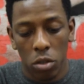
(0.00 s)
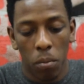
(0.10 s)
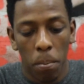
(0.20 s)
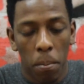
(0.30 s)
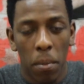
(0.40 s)

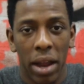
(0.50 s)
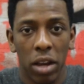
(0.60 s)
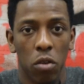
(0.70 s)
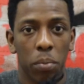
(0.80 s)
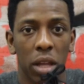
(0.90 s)
you might
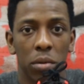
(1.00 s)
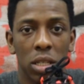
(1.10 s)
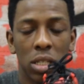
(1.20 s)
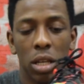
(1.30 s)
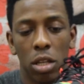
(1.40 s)
not be able
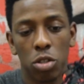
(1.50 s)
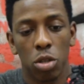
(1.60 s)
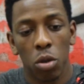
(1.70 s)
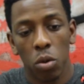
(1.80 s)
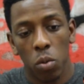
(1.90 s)
to see it
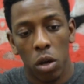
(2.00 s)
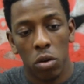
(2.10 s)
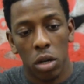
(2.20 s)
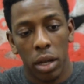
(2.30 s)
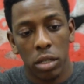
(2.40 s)
too
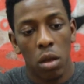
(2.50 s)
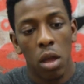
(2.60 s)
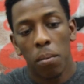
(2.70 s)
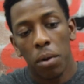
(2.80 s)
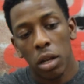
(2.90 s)
well, guys,
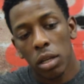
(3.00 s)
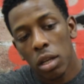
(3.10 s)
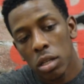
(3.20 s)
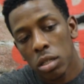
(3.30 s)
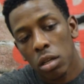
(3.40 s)
but
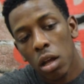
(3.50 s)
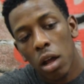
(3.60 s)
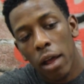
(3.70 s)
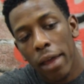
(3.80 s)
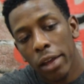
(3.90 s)
there's
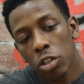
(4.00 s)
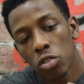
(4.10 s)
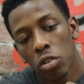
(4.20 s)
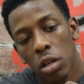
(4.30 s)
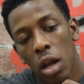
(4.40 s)

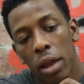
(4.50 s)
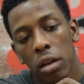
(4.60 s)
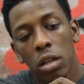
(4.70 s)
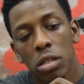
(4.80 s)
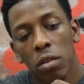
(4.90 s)
extra kind
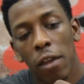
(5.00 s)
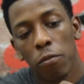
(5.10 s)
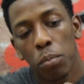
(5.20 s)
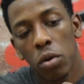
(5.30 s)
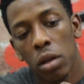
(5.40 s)
of, they
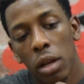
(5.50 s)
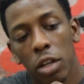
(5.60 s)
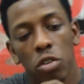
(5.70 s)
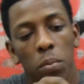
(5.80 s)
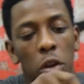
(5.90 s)
put an
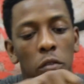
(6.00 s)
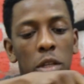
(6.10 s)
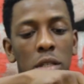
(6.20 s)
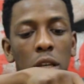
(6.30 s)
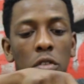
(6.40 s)
extra bit of
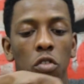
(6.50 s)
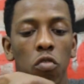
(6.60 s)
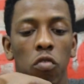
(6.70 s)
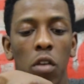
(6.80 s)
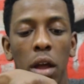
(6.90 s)
material
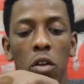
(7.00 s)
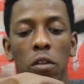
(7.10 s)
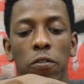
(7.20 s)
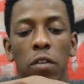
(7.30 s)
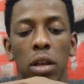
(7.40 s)
right on
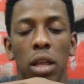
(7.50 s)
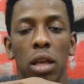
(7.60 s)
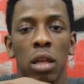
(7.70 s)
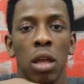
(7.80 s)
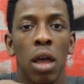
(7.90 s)
the front
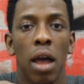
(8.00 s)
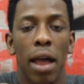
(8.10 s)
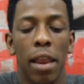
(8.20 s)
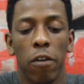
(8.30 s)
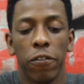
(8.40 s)
there,
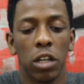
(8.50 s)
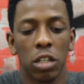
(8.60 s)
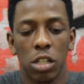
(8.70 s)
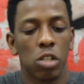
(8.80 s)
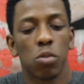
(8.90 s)
and I think
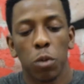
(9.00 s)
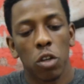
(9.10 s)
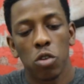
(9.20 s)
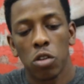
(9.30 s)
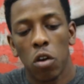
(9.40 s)
that's just
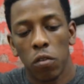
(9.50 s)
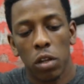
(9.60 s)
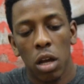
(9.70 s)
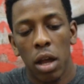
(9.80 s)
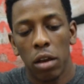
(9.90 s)
because of
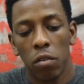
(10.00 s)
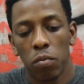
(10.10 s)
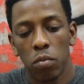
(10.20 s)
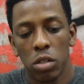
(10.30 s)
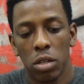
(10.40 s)
the kind of
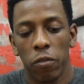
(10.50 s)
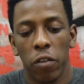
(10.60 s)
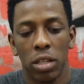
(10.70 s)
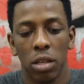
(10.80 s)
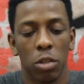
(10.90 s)

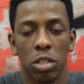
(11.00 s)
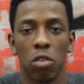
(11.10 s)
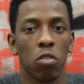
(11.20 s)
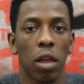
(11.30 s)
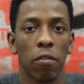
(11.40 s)
synthetic
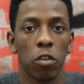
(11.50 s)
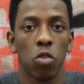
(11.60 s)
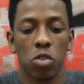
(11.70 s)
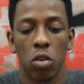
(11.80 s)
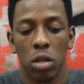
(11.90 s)
material they've
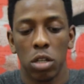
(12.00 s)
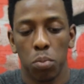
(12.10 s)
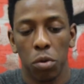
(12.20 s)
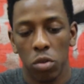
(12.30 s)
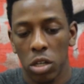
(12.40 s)
used on this
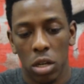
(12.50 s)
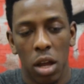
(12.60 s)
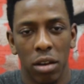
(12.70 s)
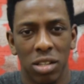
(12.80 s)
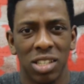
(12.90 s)
boot, this
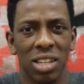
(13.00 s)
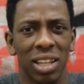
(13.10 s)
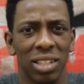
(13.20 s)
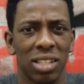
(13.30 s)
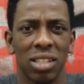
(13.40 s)
kind of
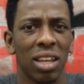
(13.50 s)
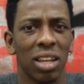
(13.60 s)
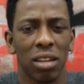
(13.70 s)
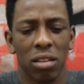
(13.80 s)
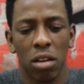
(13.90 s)
snake
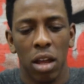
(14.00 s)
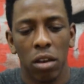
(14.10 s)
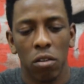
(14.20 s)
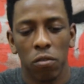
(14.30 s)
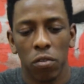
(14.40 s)
skin
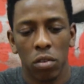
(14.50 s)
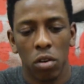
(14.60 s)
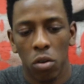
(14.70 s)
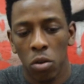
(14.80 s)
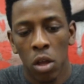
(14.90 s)
kind of, you know,